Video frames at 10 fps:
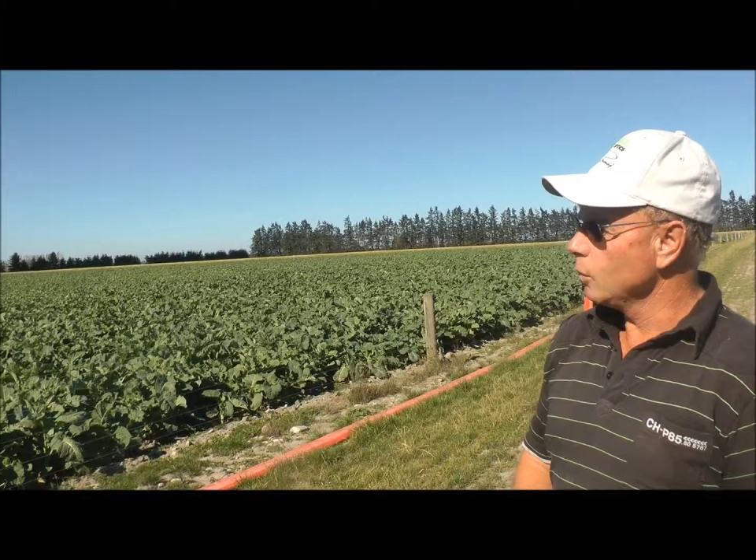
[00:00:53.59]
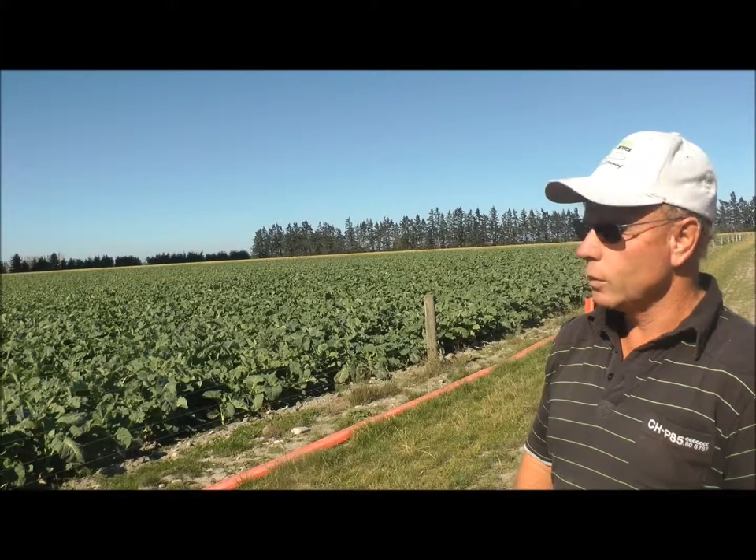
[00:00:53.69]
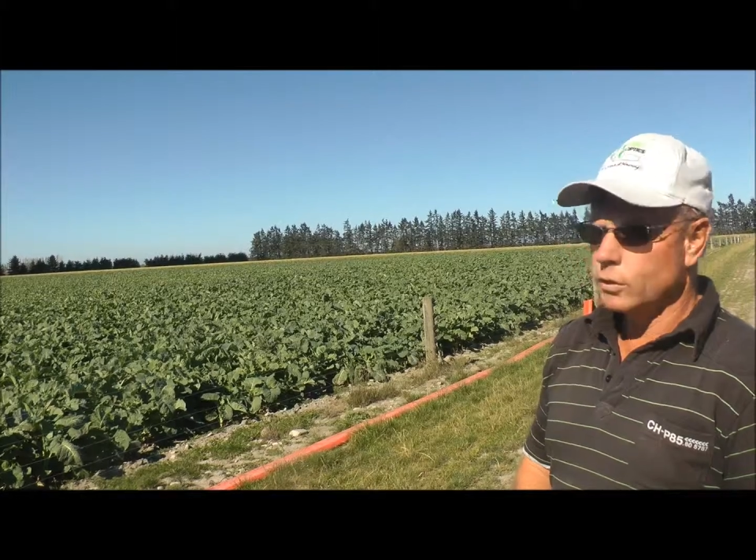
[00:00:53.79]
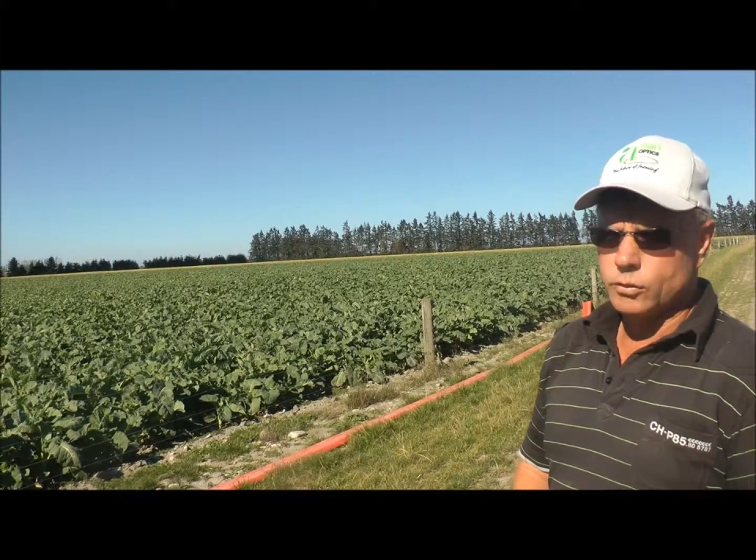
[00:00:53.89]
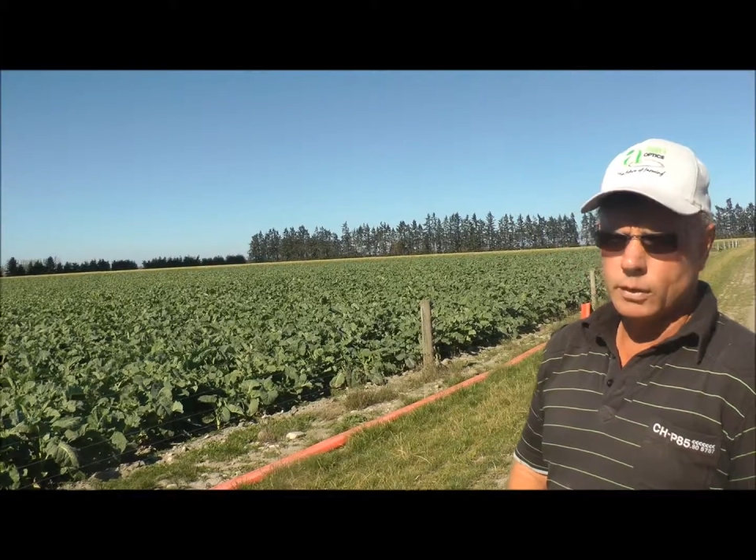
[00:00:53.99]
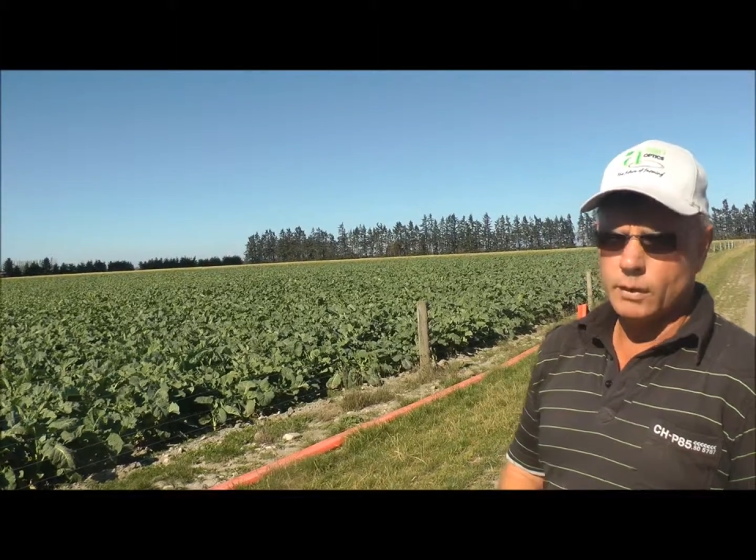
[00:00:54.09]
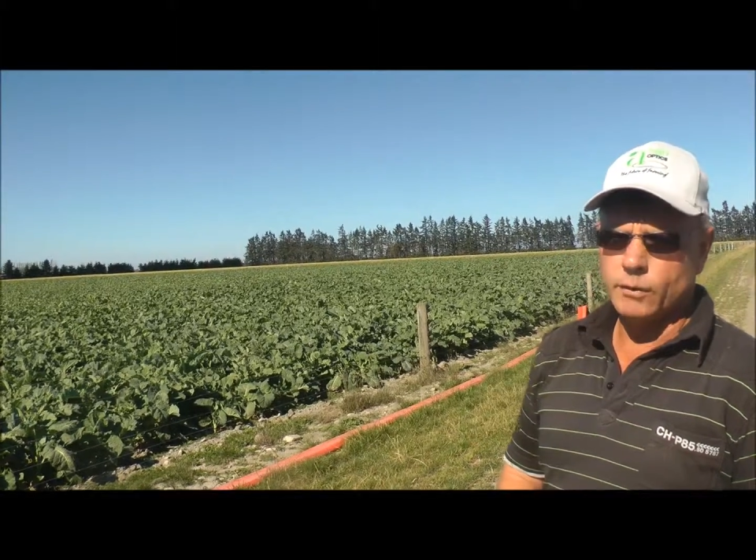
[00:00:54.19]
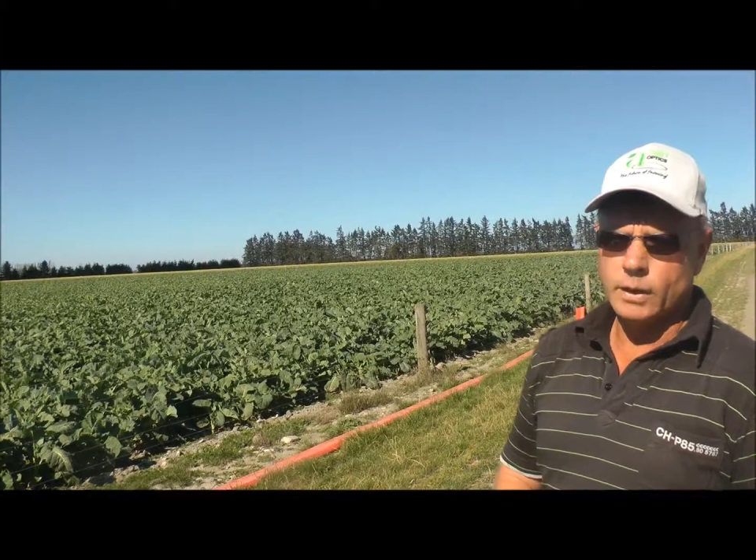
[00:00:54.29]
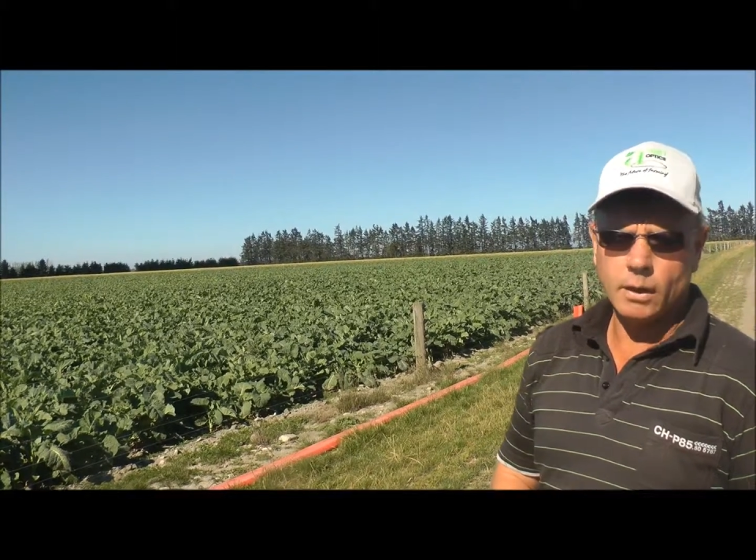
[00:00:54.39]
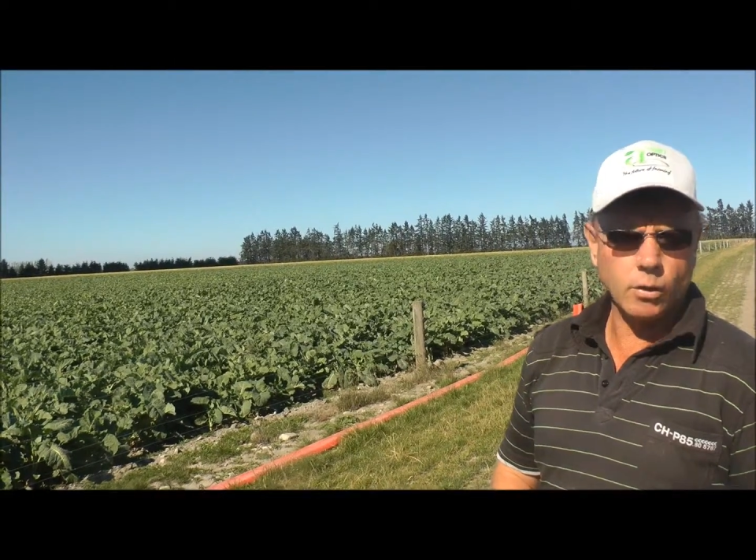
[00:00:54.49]
whether you should have
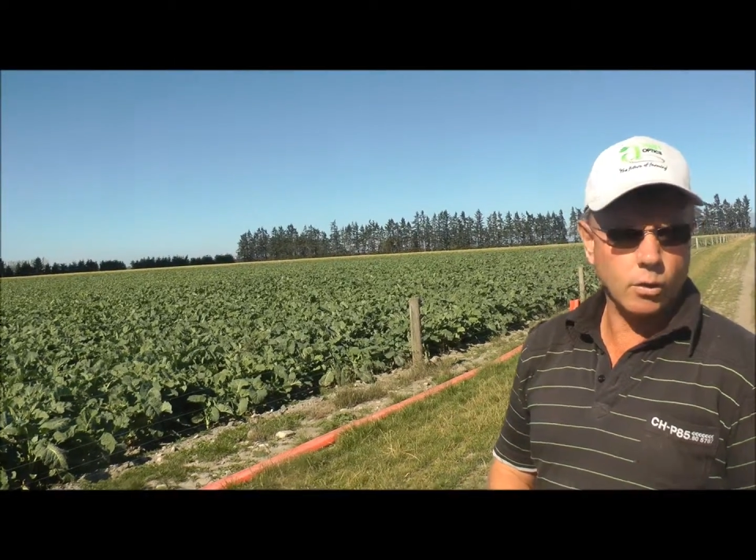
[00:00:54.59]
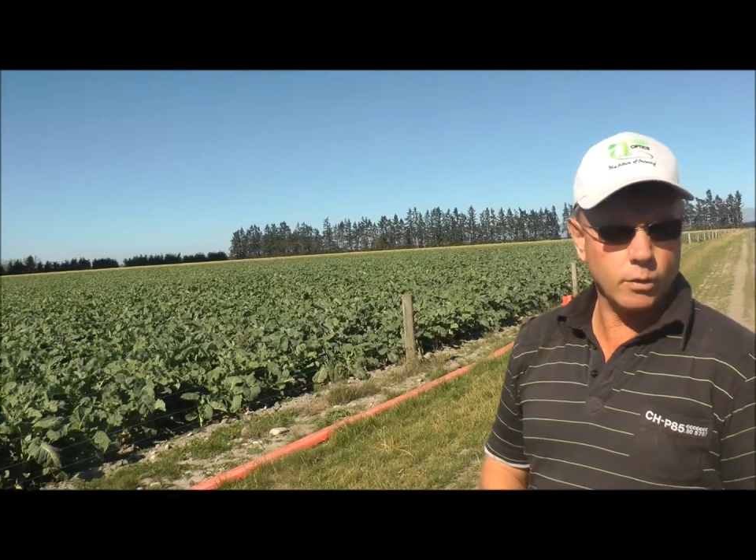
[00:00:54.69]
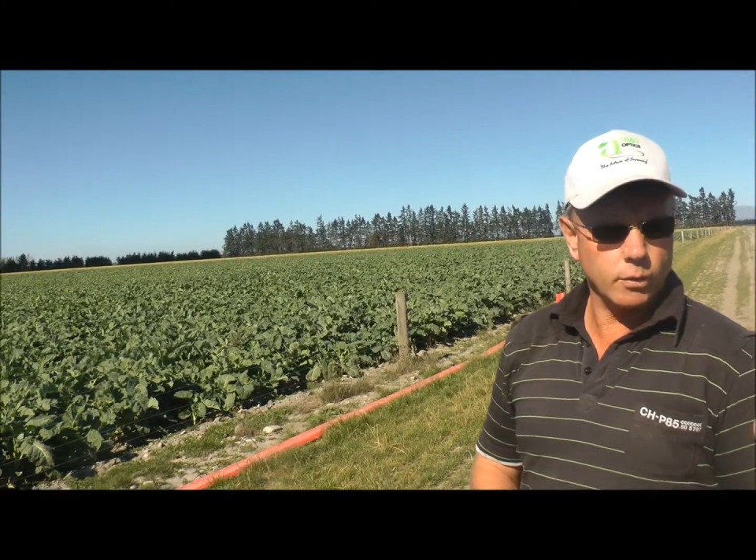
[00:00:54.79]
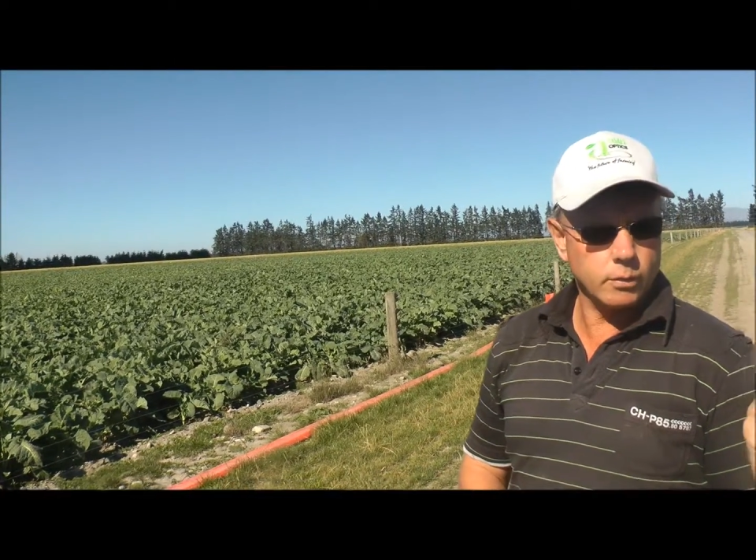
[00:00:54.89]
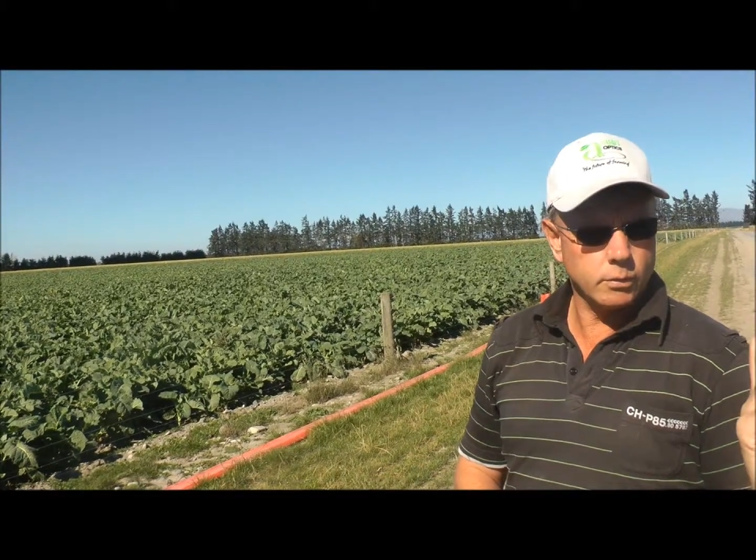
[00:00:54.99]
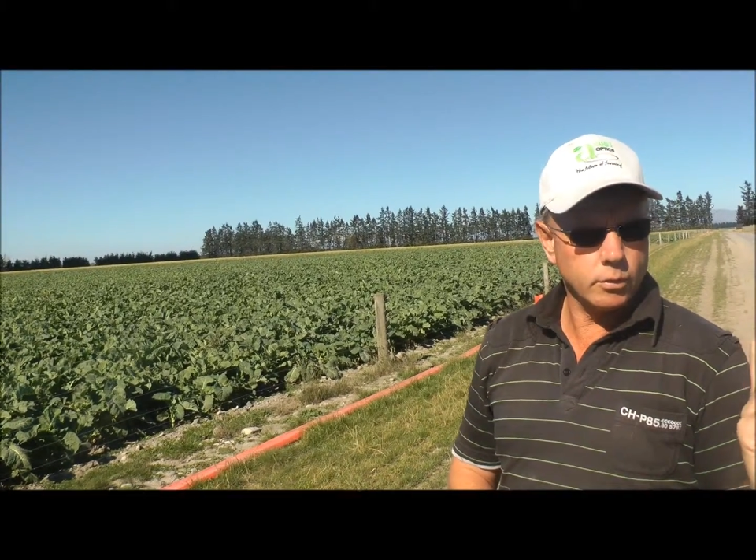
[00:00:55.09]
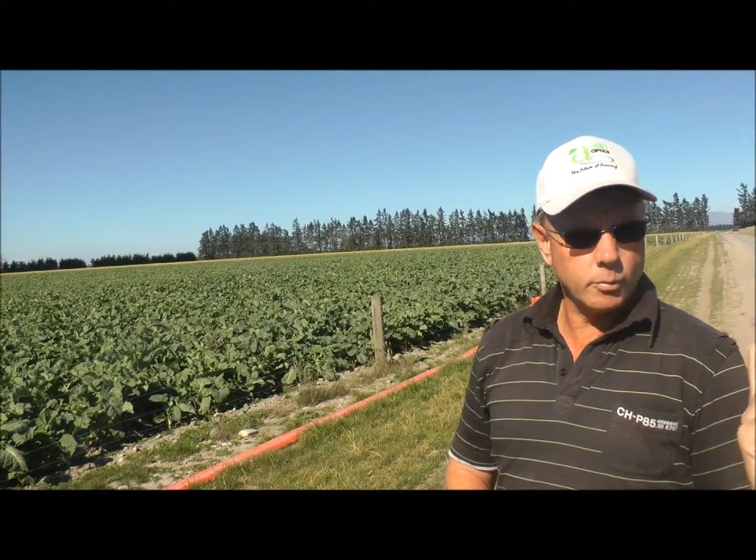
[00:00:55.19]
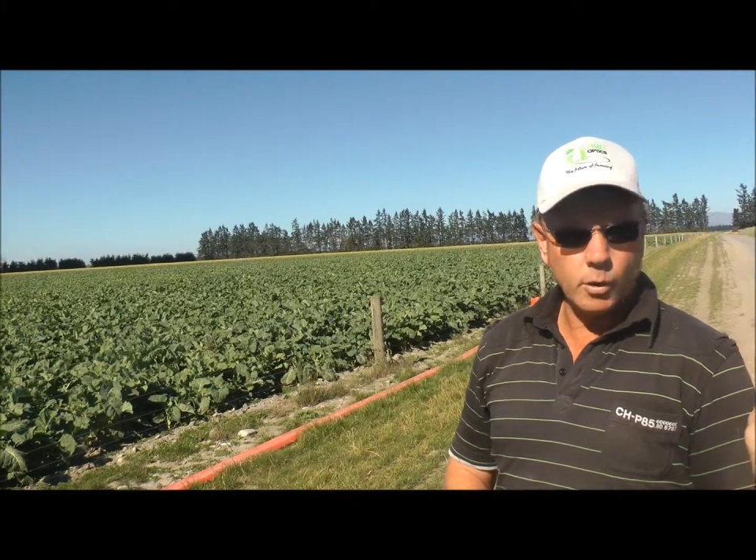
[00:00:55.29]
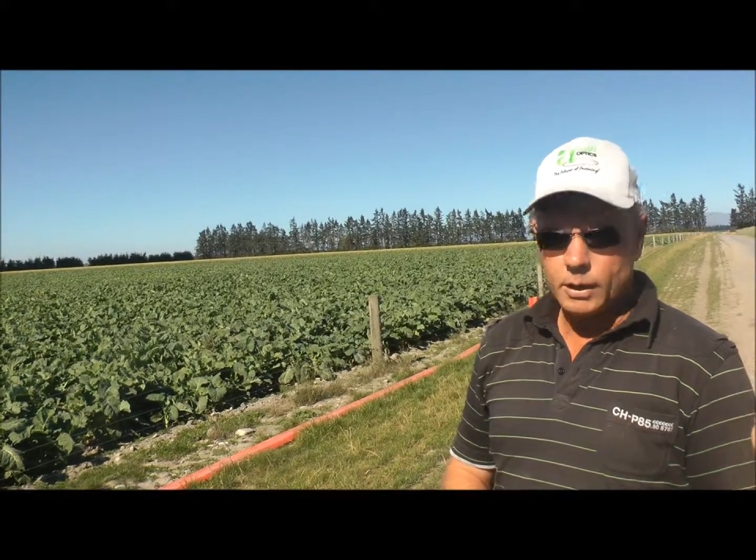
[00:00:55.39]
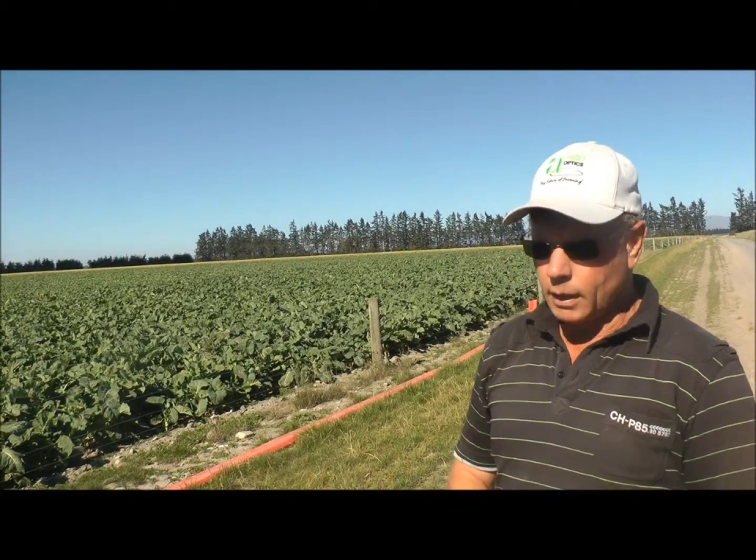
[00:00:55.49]
VRI or not.
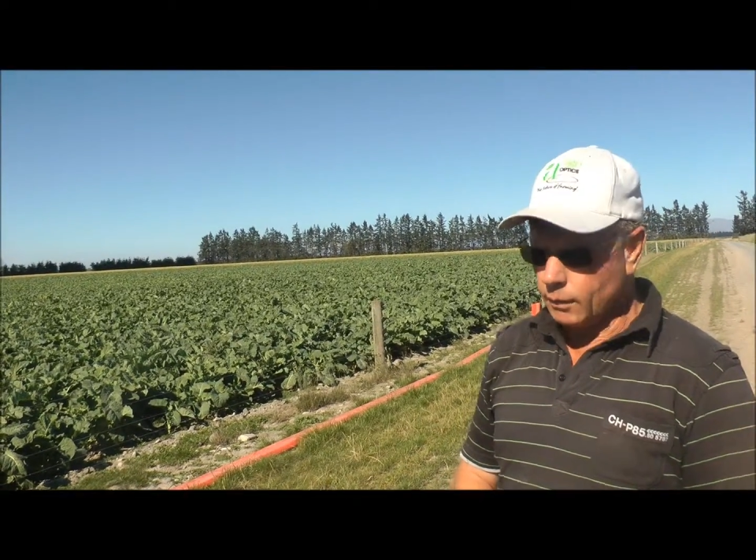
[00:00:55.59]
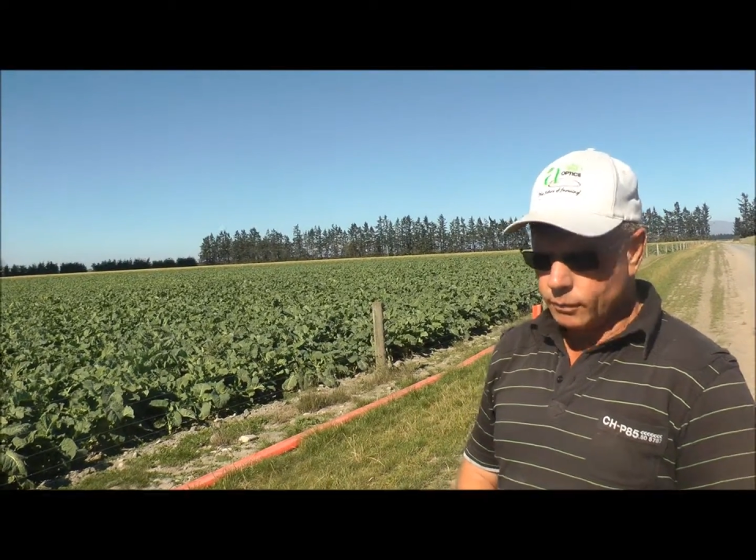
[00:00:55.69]
You might have